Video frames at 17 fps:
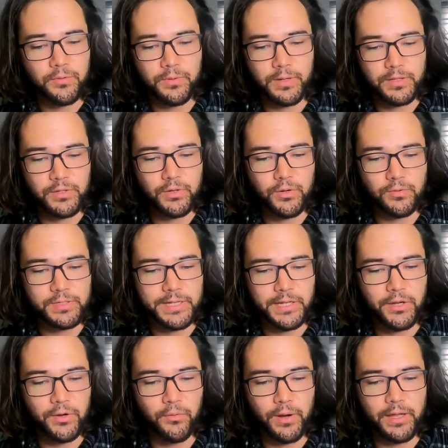and you don't
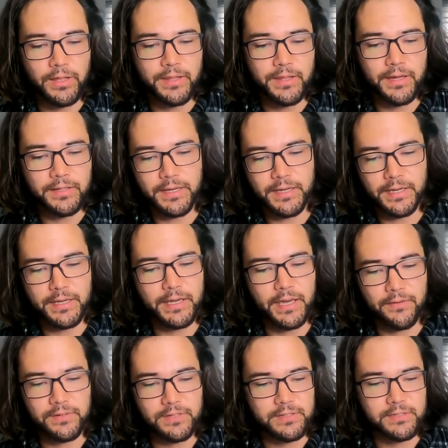take away that like
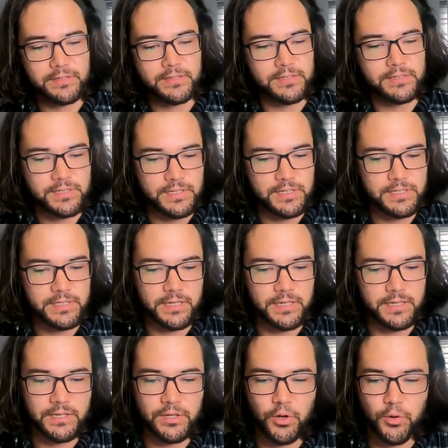Kevin is just an
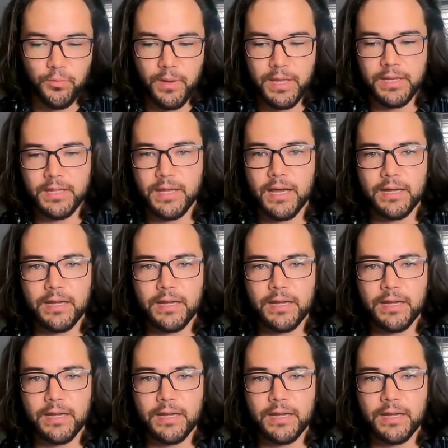egomaniac